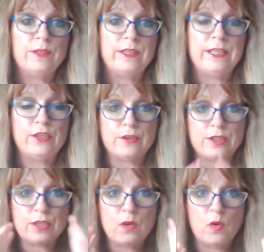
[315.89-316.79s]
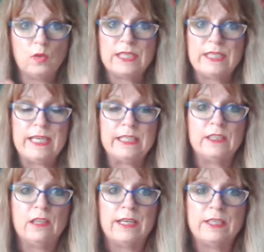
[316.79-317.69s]
within your soul, staying
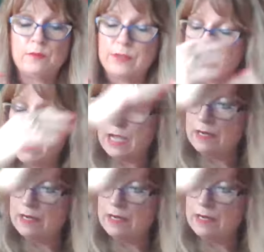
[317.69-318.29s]
aligned with your